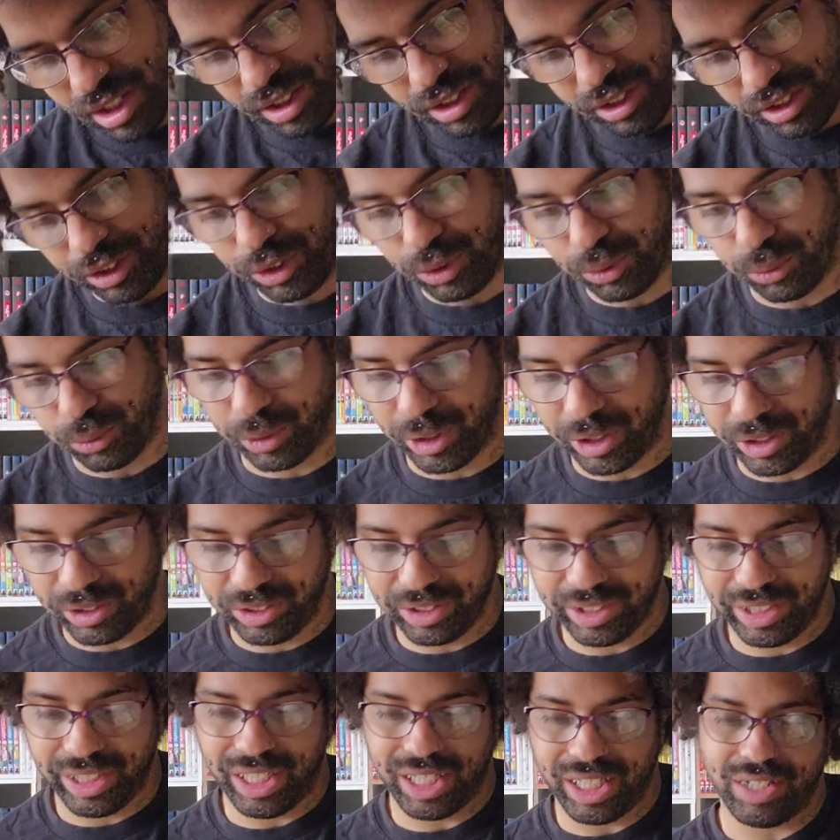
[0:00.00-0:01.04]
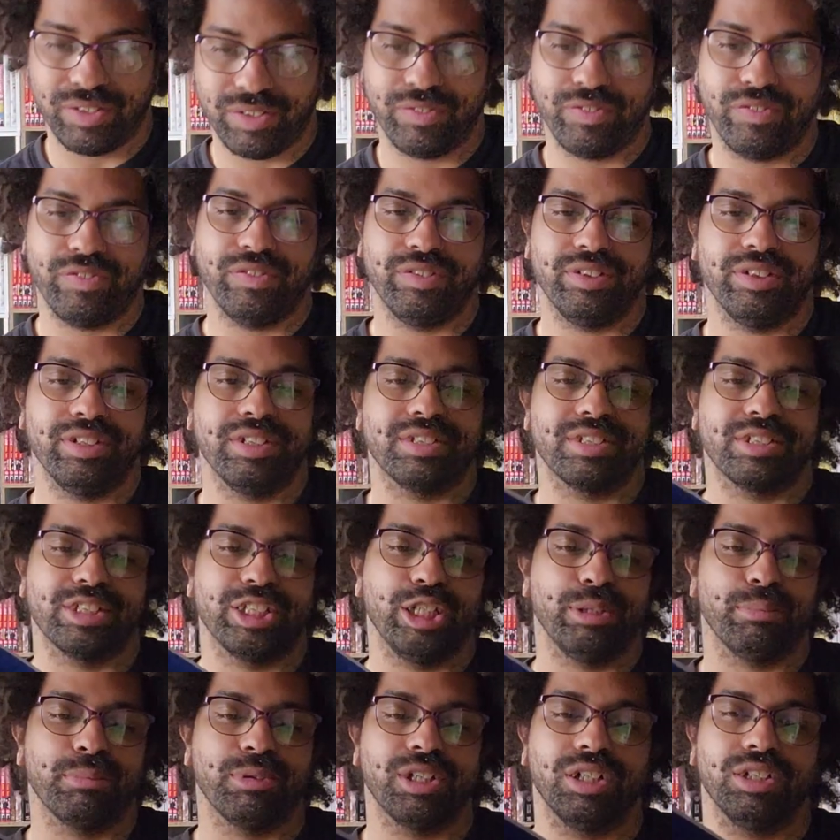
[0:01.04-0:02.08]
they'll rarely have the
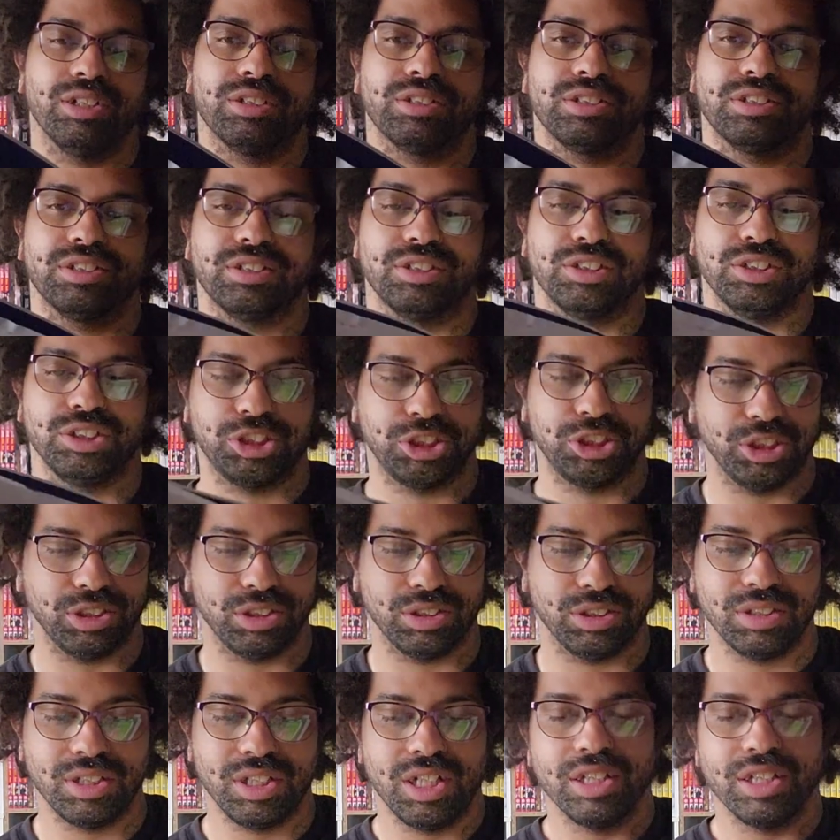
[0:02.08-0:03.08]
same colors as the show.